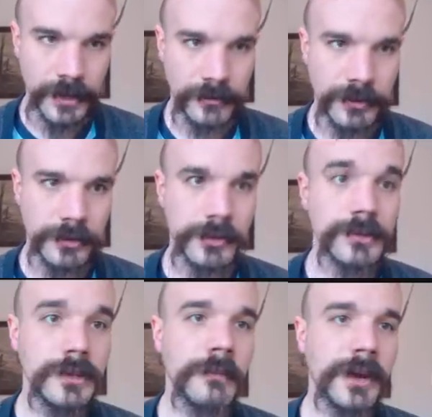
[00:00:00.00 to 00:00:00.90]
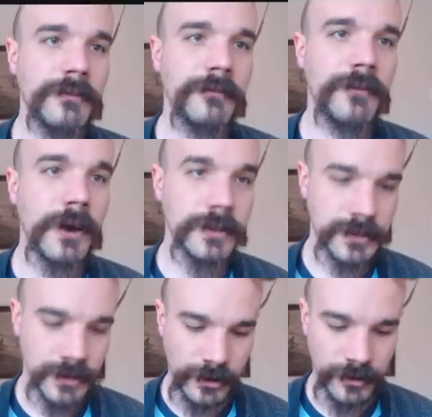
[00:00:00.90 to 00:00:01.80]
if you're using my
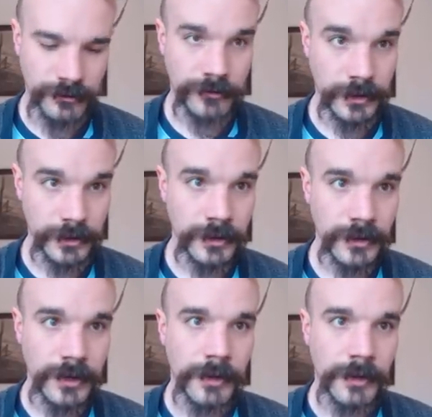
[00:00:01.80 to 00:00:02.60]
font config,